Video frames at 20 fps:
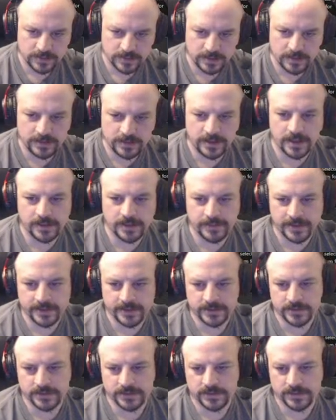in the
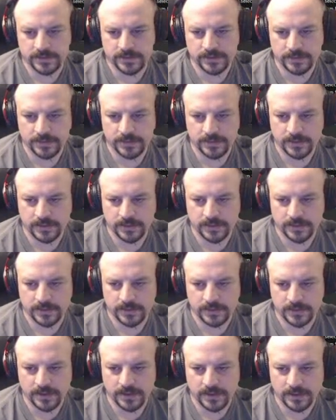animation.
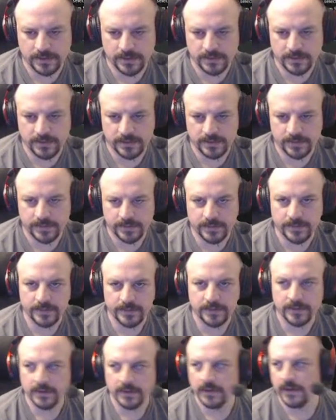Okay.
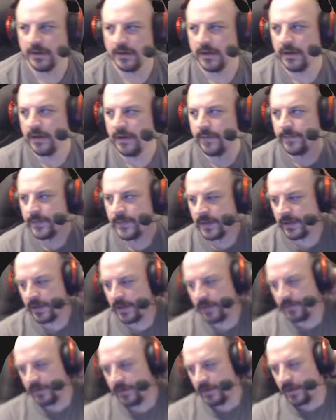And
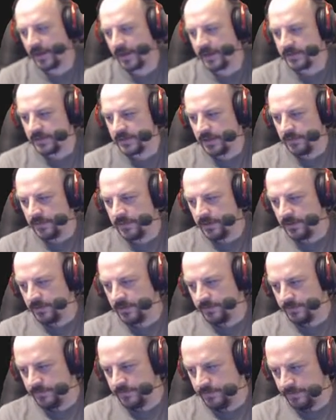that'll be the last thing we do.